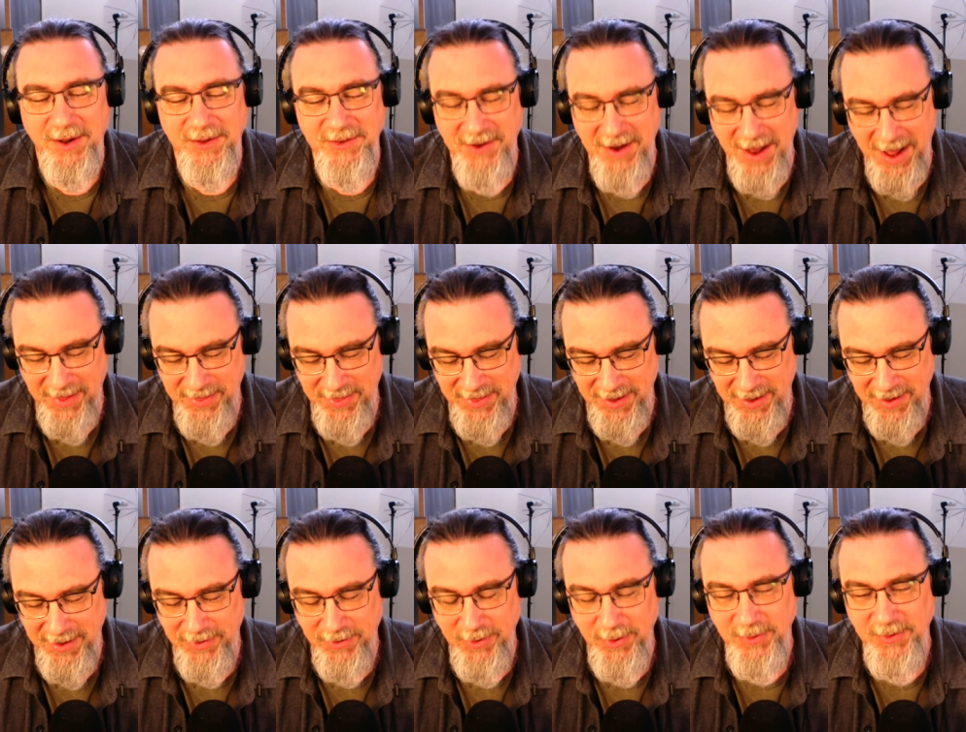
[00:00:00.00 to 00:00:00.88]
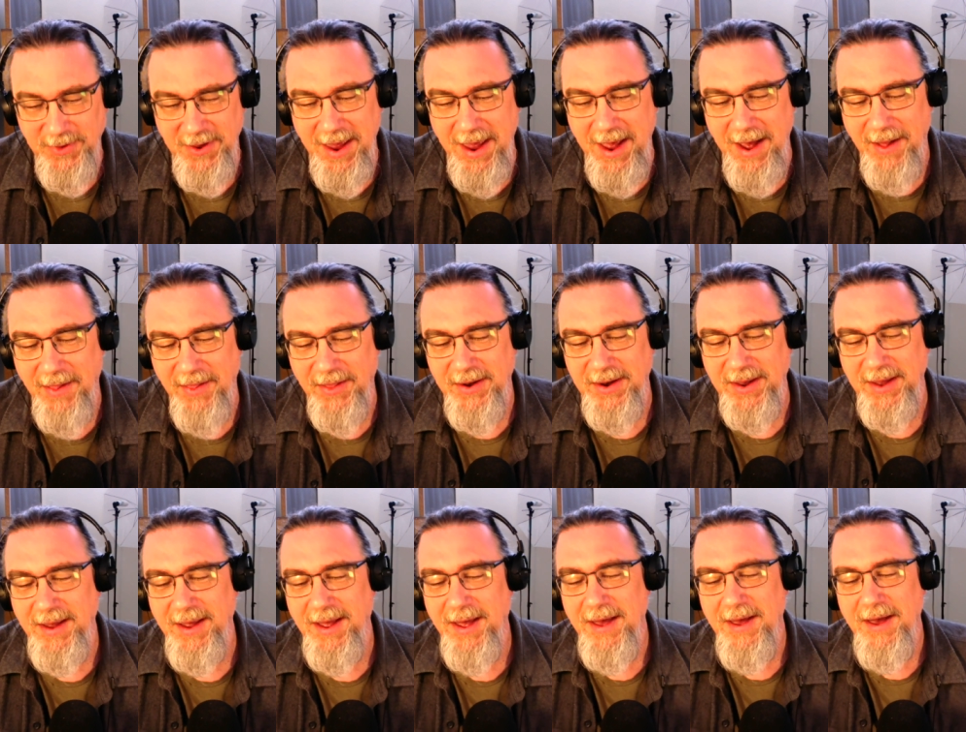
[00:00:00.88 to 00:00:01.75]
It's not the
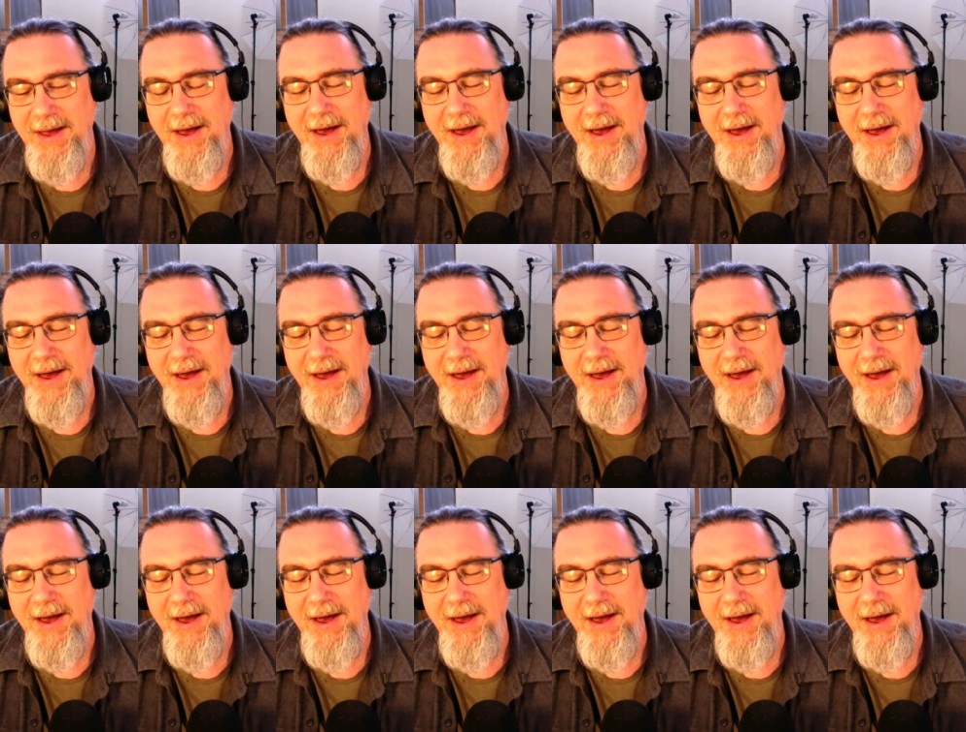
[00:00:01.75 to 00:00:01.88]
totality